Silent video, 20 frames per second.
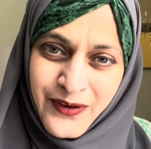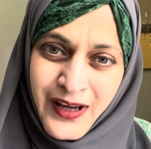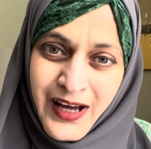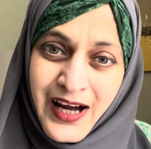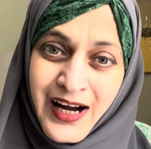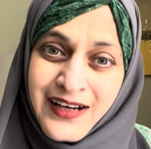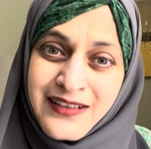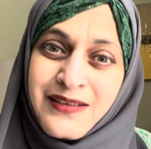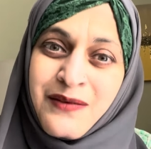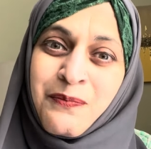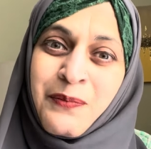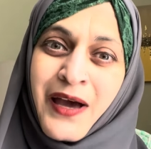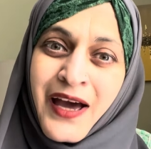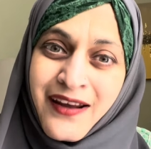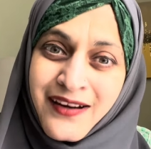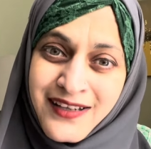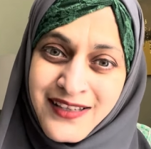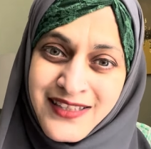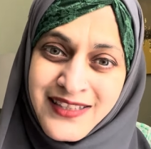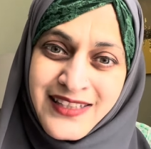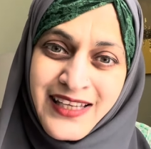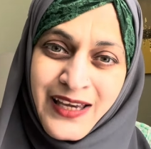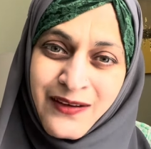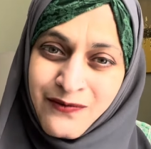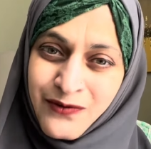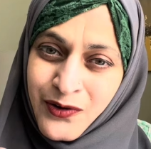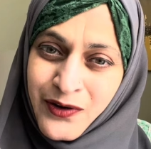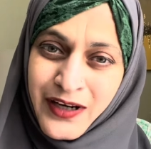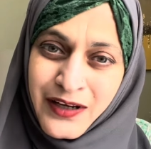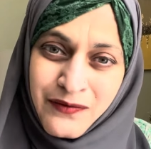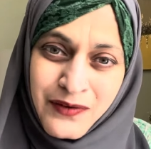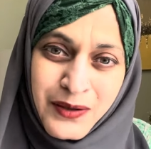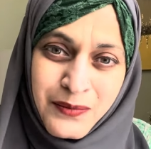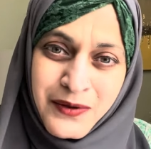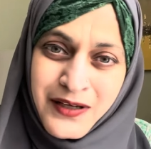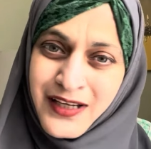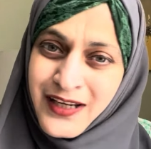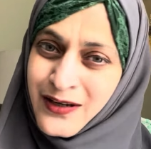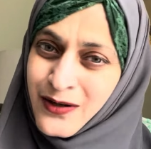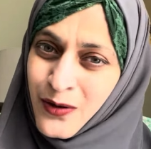Are the parents same for
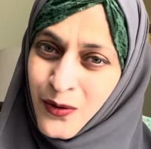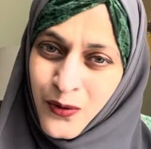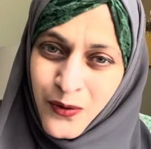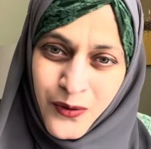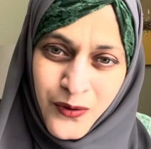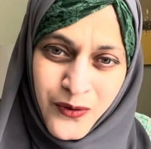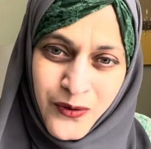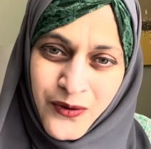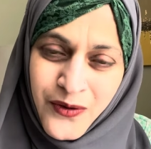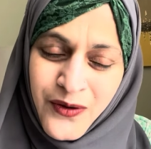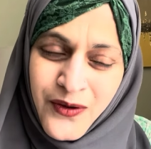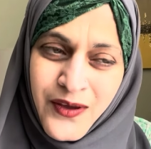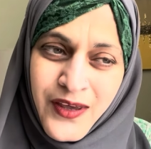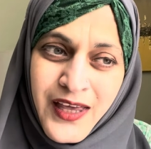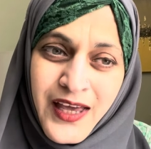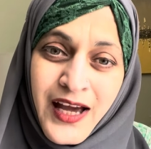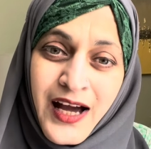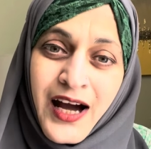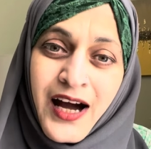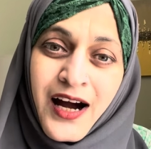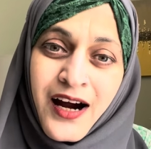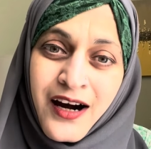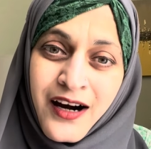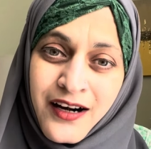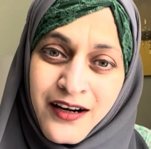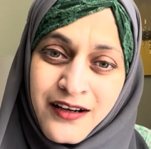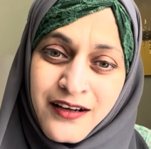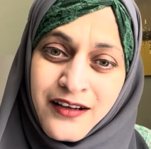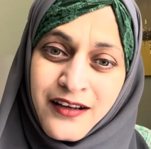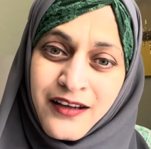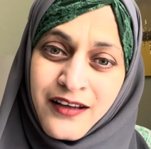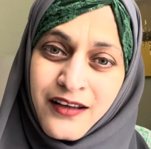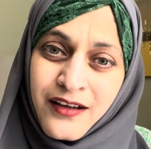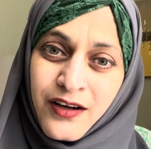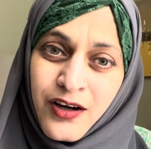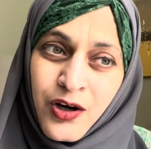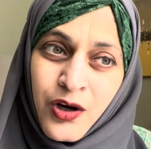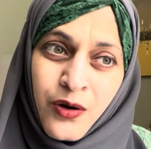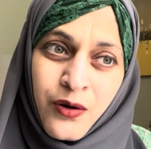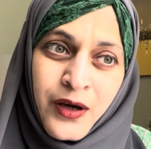everybody? No.
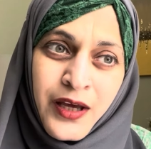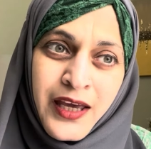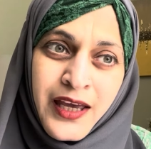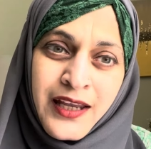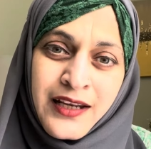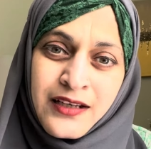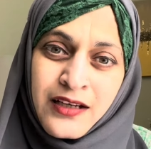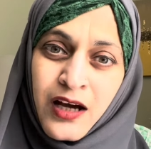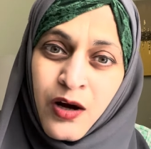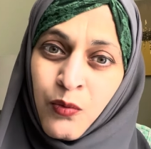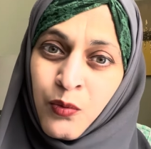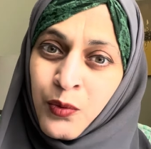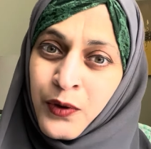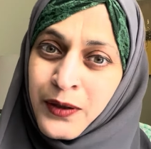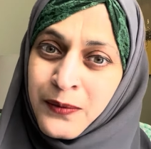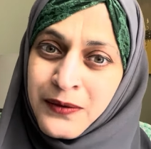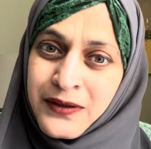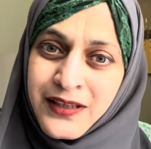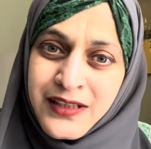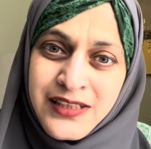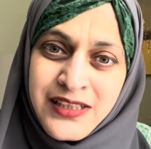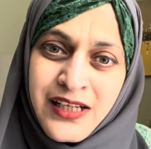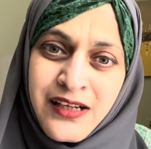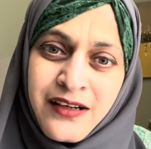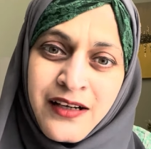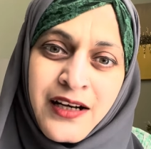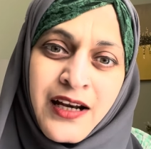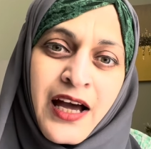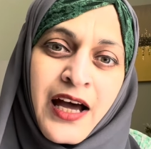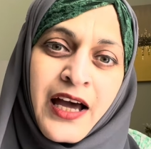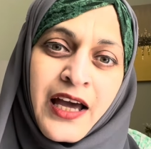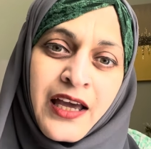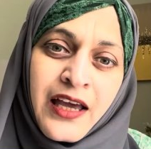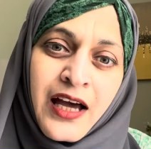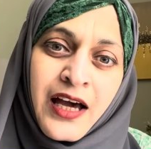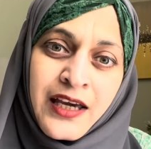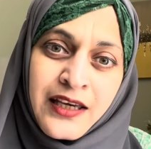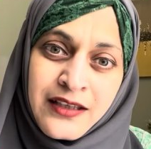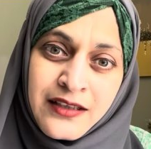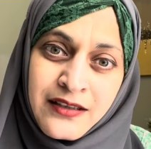And what about the children?
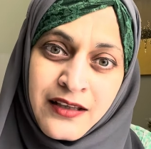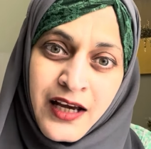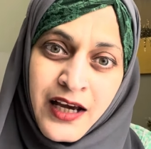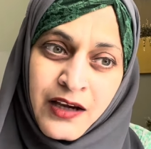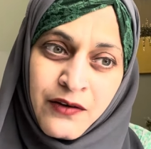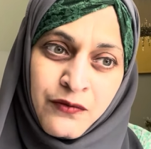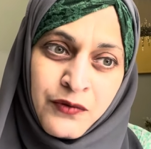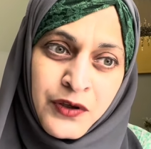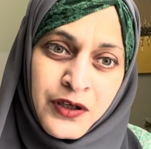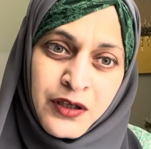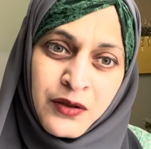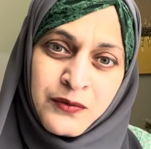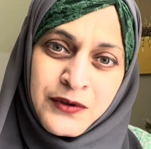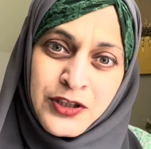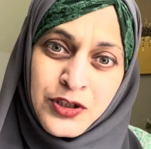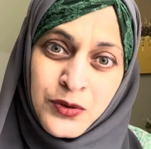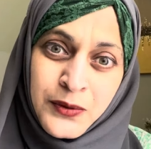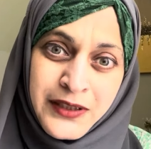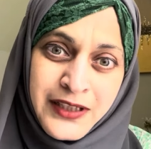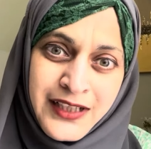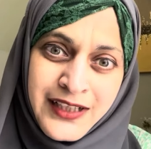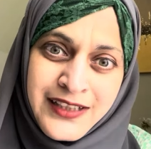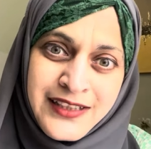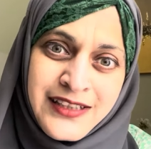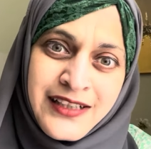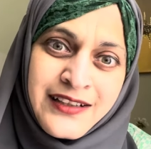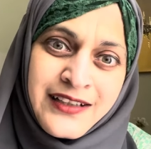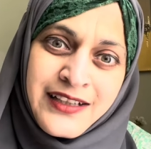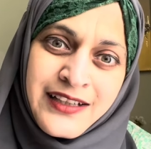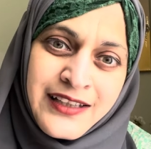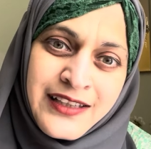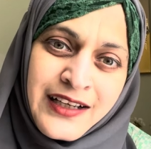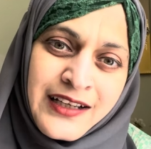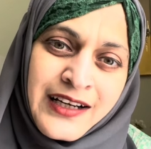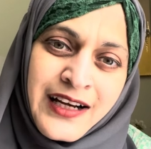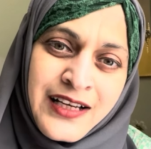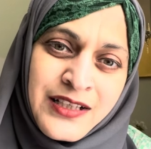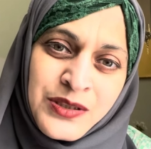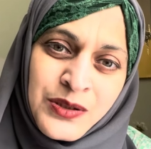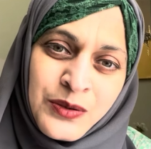I work with 28 children in the
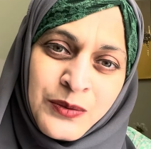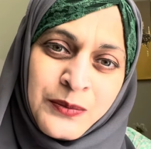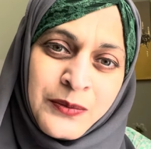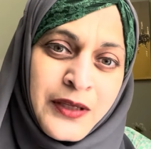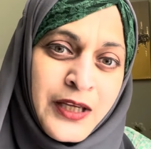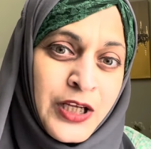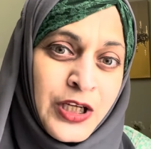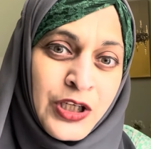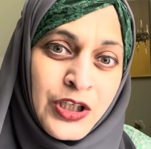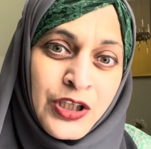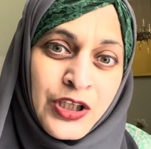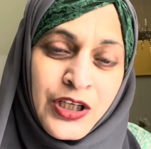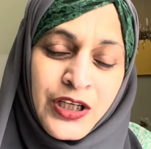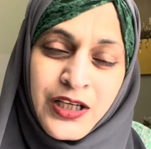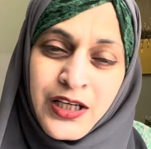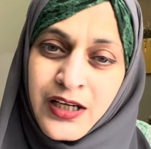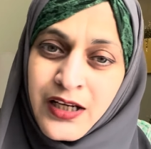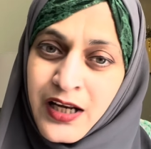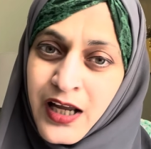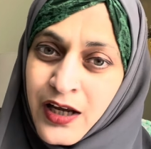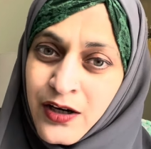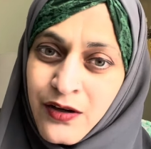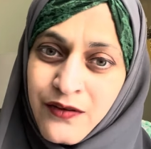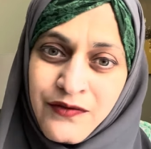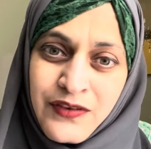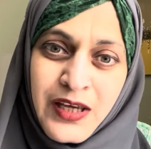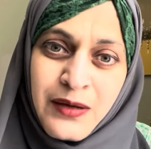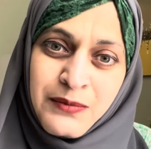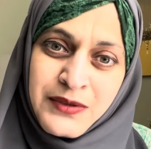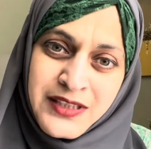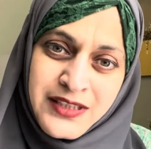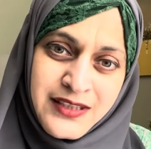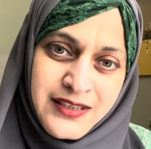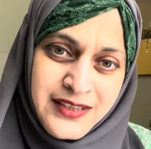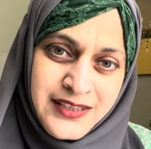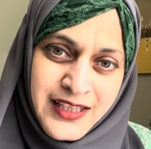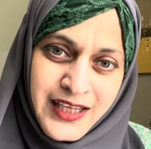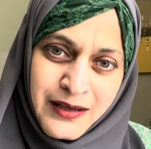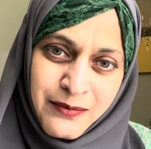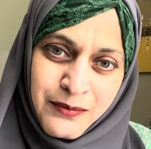classroom. None of them is the
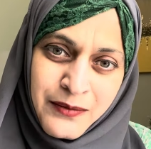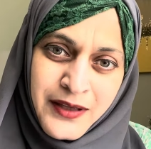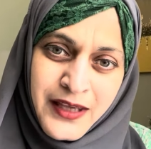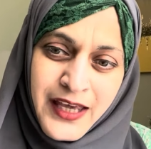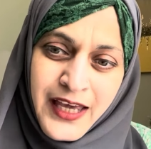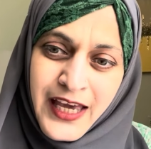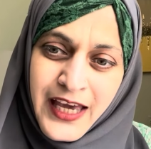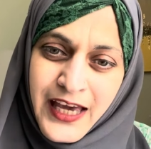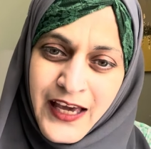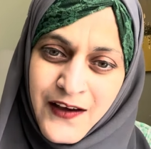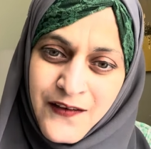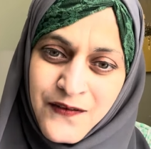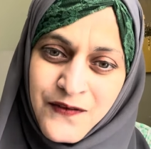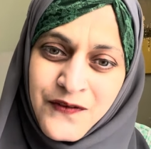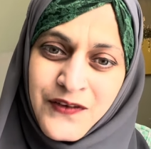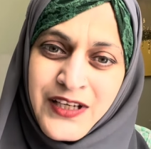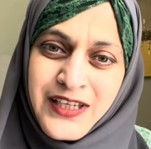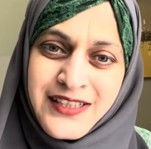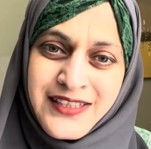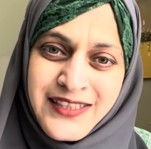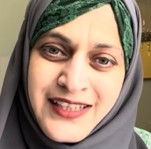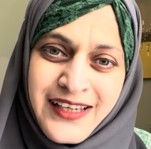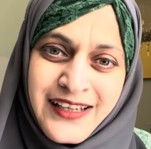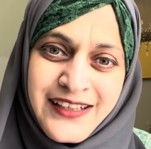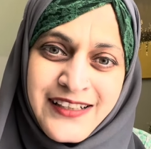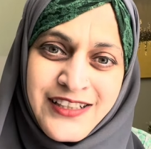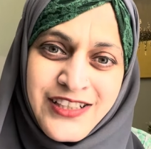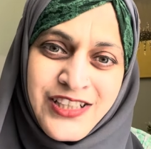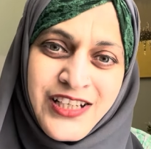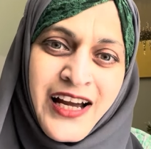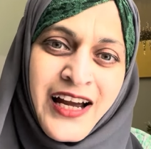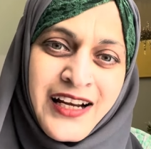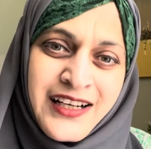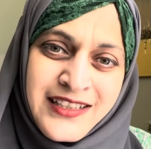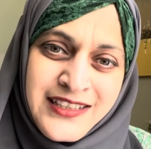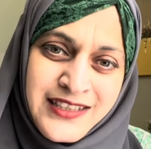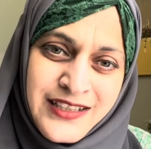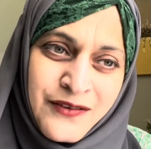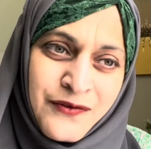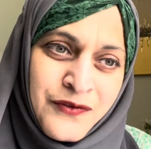same. Every single child
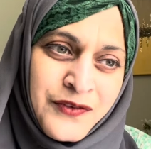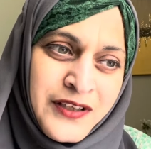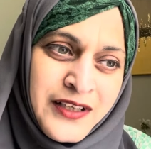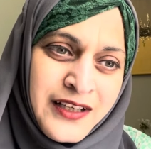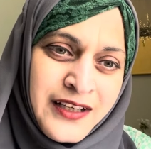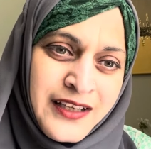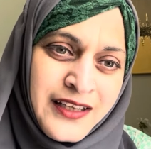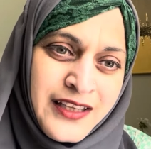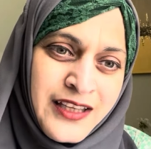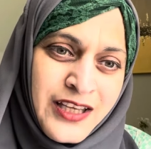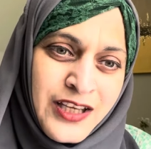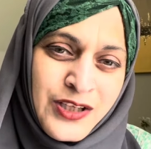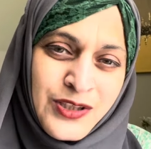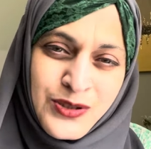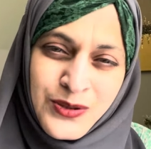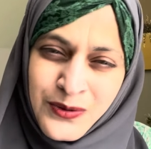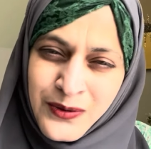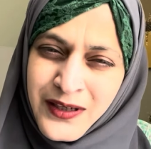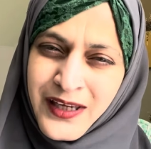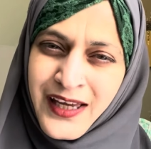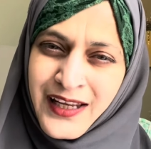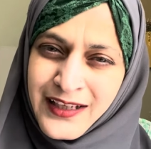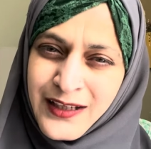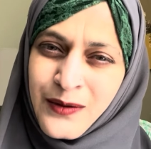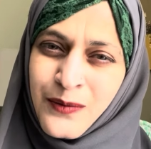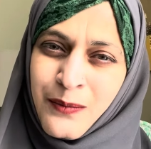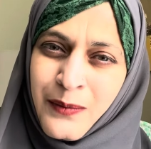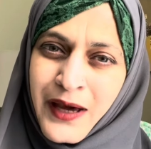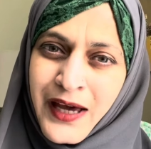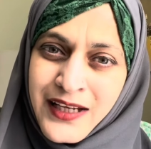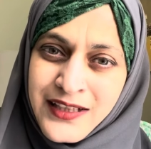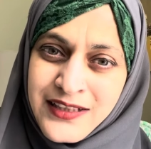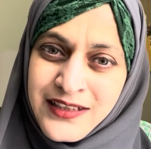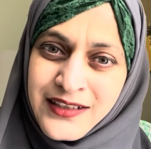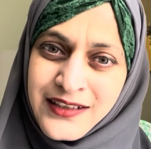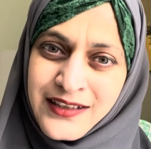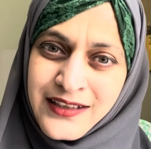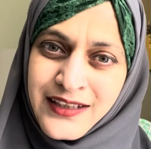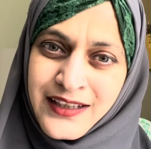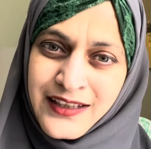is different. So can you
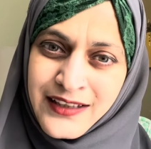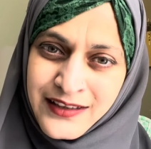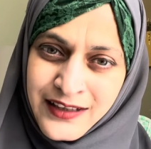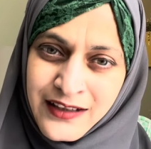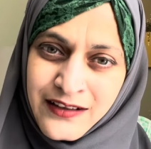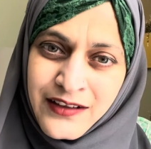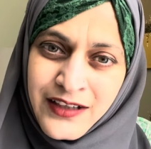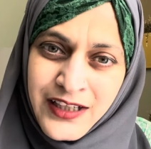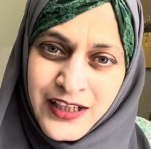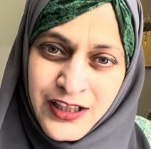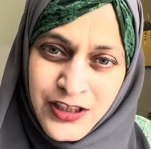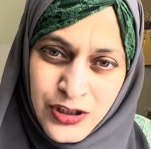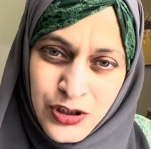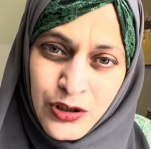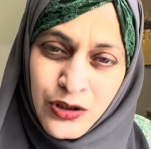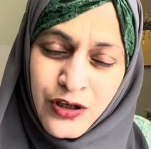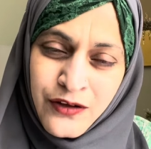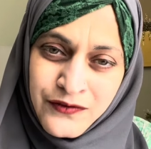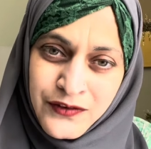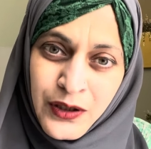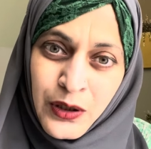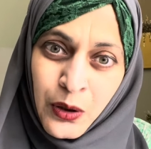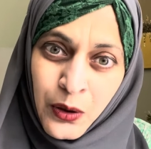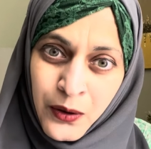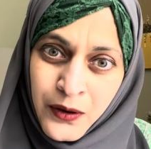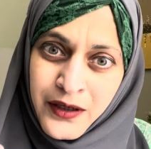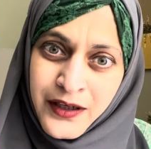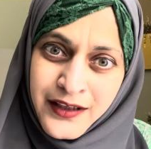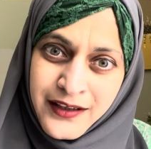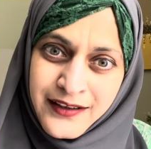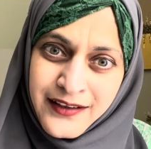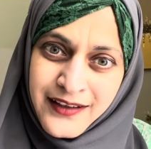imagine the creation of the Lord?